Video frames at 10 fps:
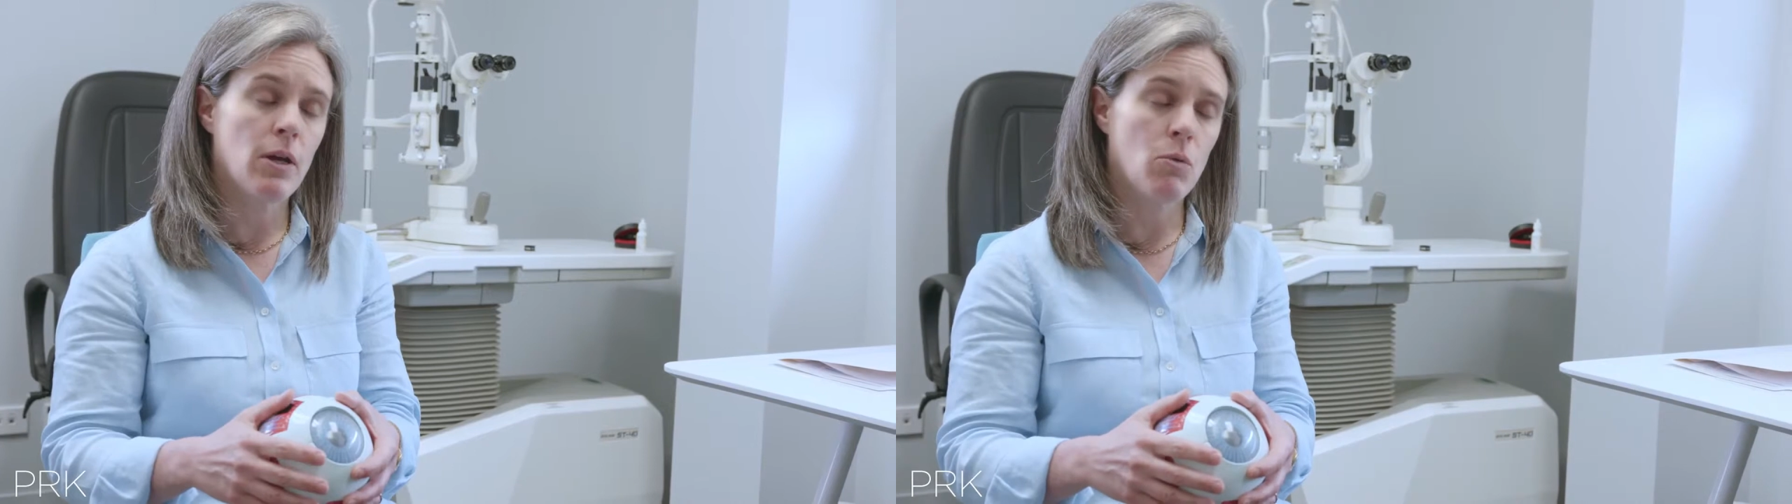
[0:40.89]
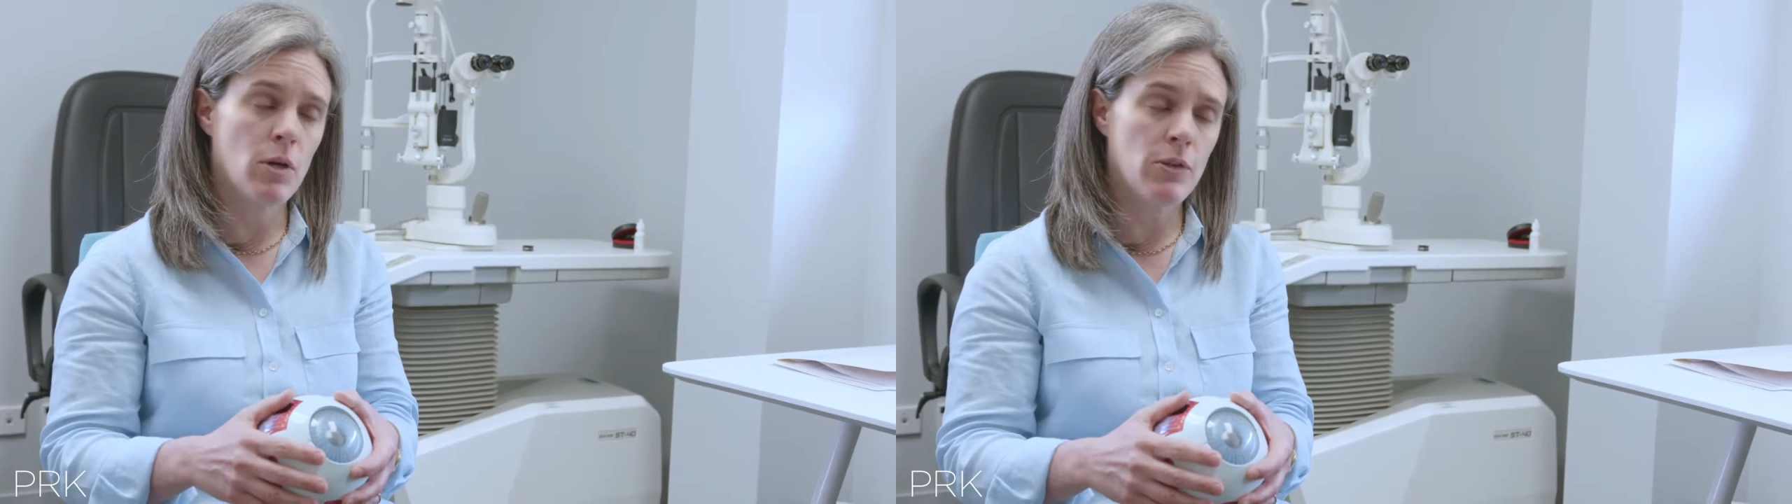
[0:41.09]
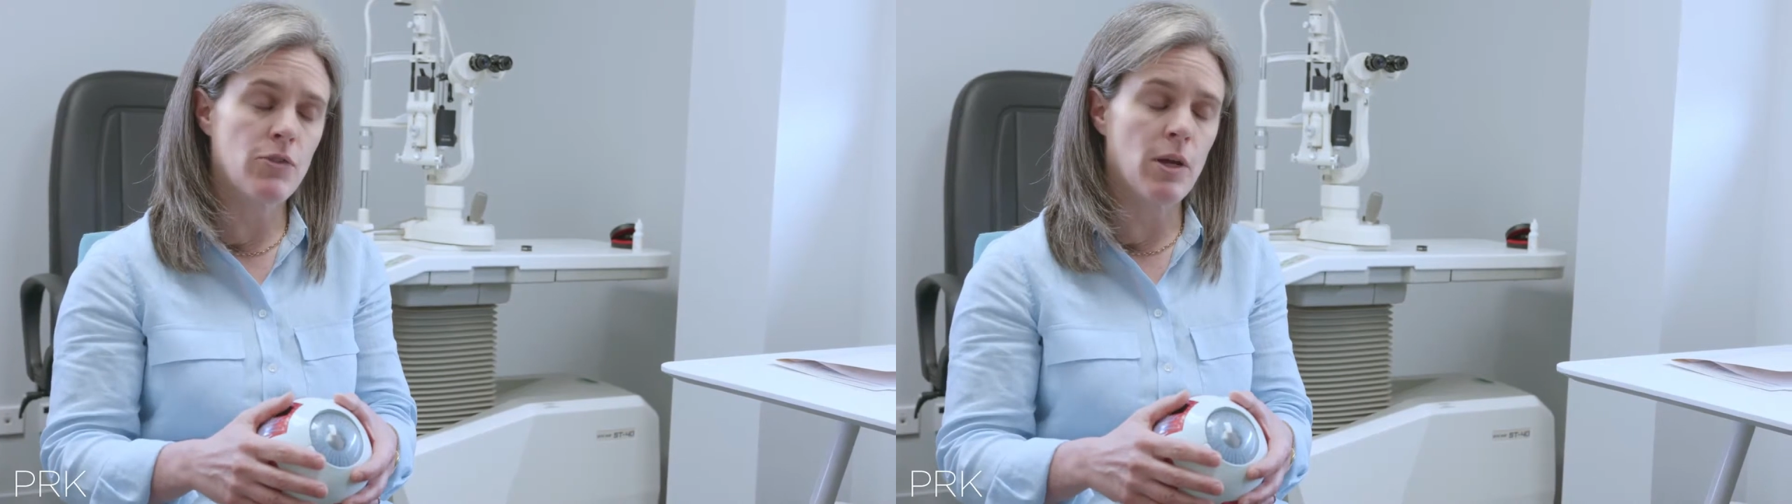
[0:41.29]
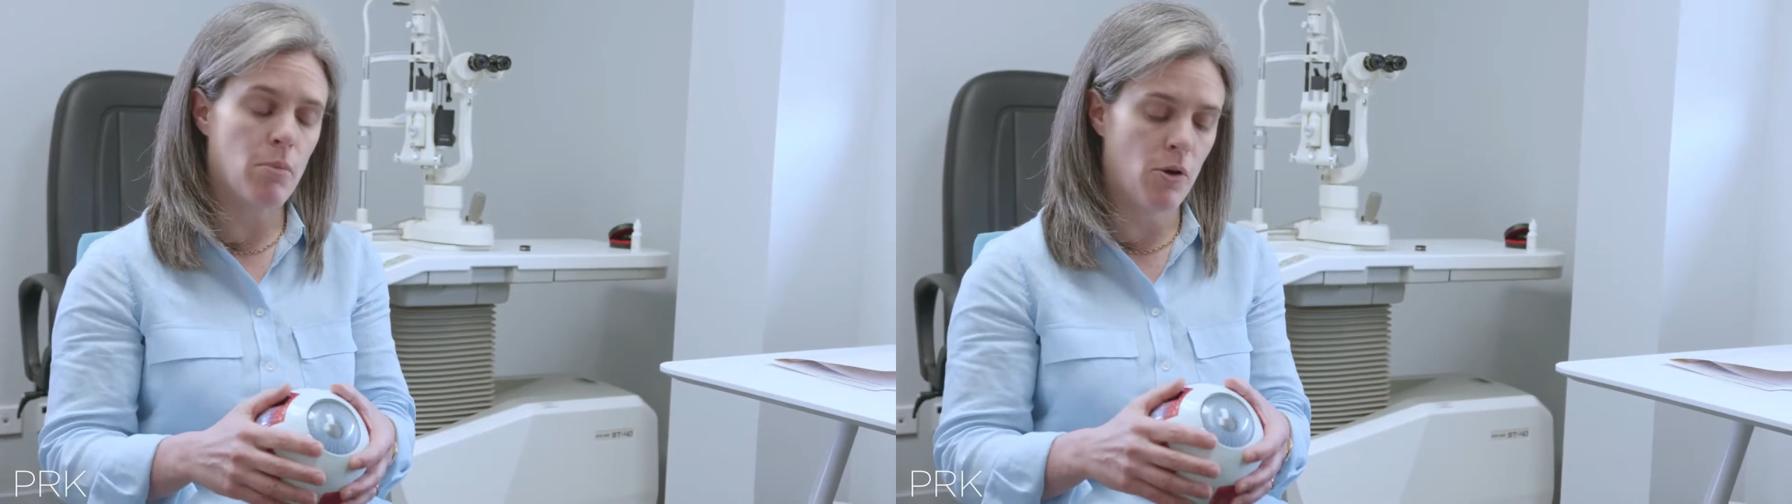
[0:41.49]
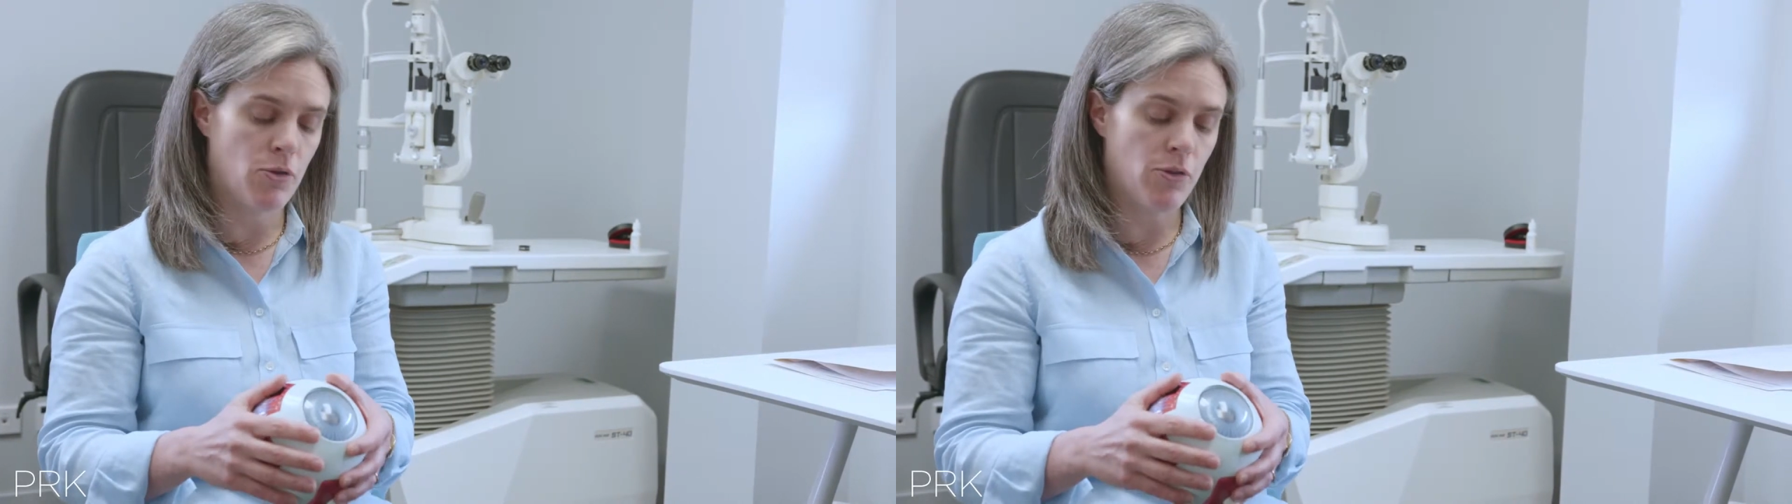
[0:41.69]
And whilst that
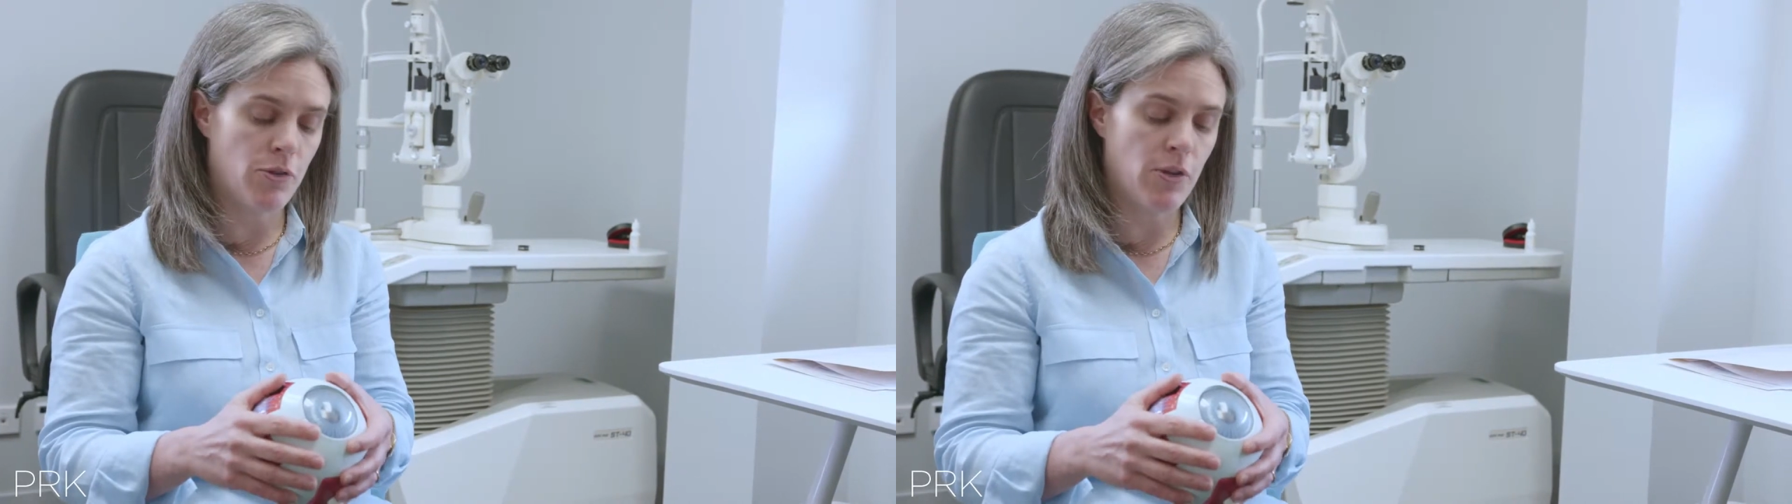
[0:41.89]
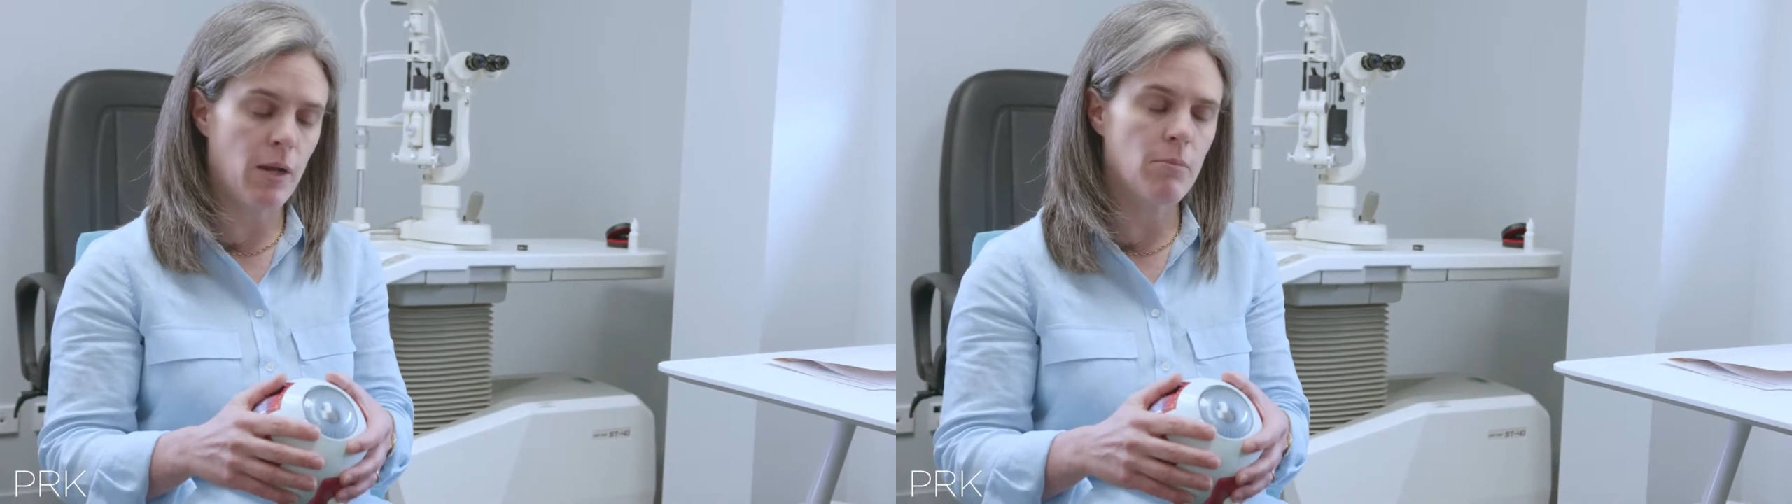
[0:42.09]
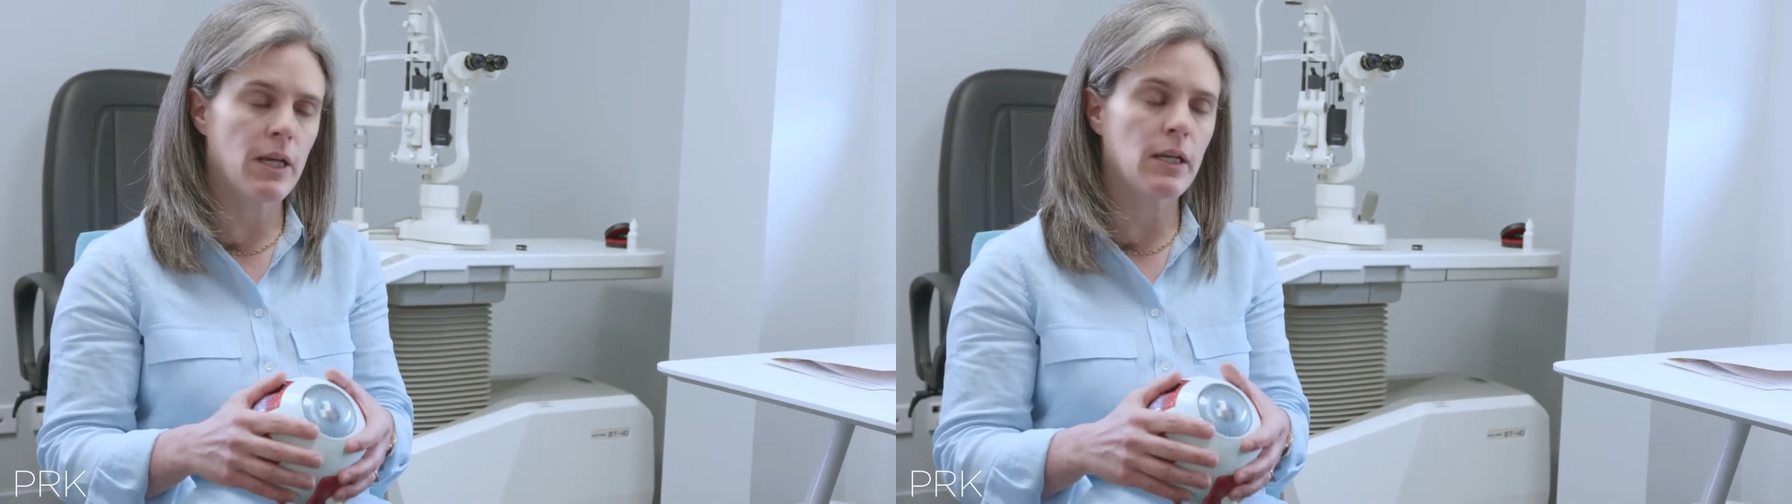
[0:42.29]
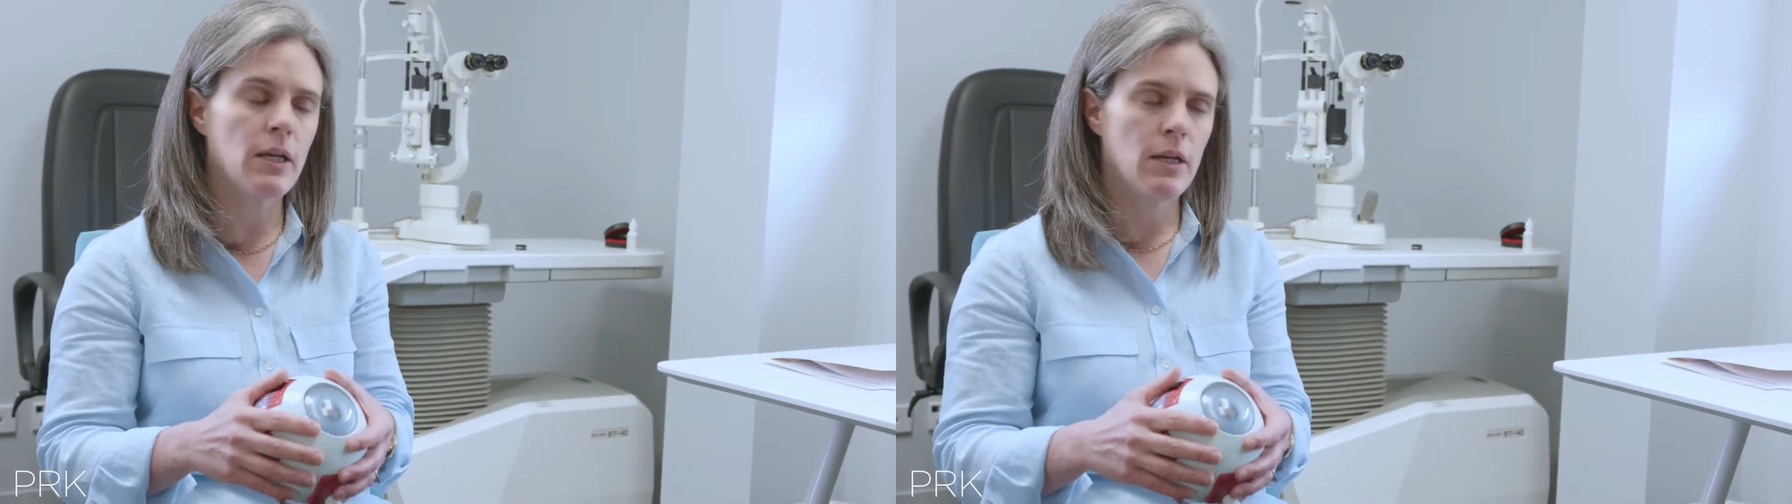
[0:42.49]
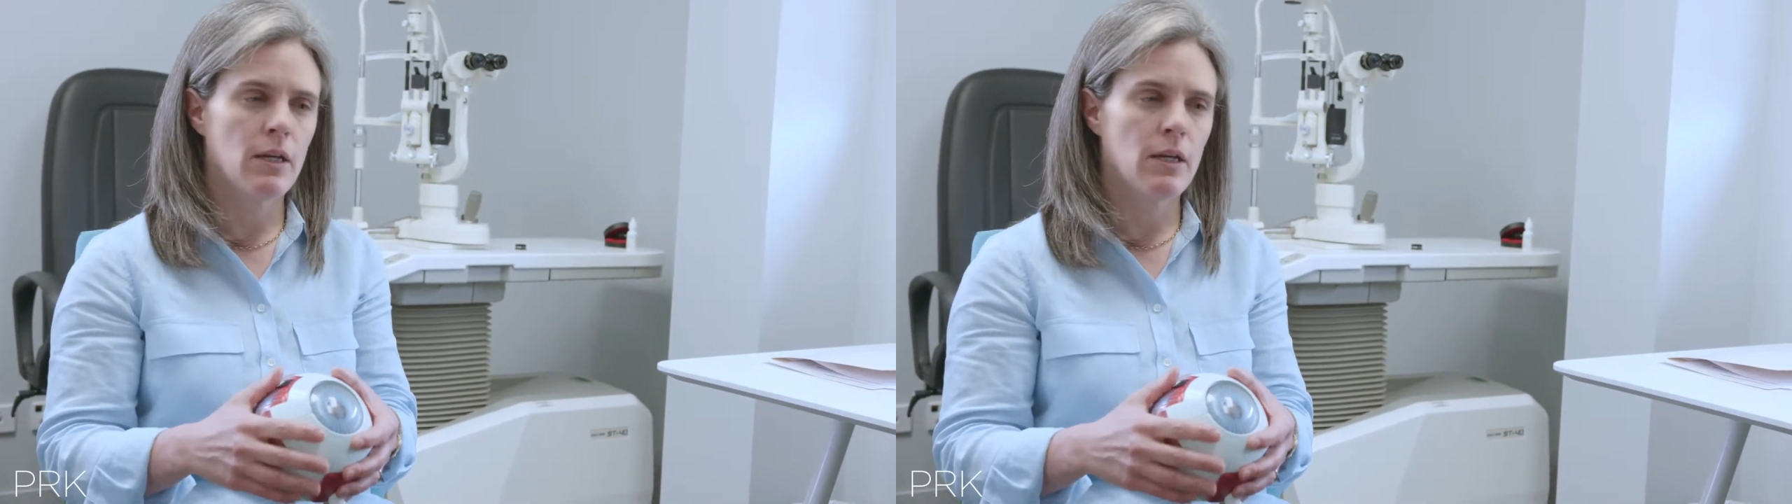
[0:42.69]
process is happening,